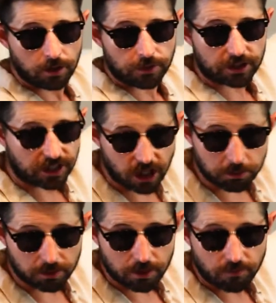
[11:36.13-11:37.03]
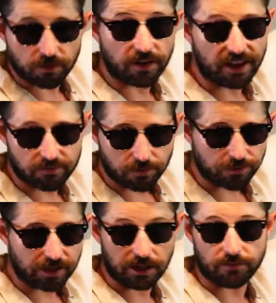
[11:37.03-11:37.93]
the cupboard forever
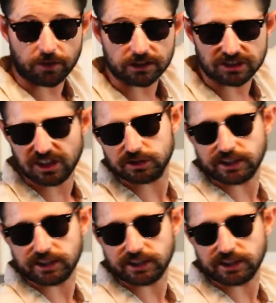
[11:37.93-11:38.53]
that never gets used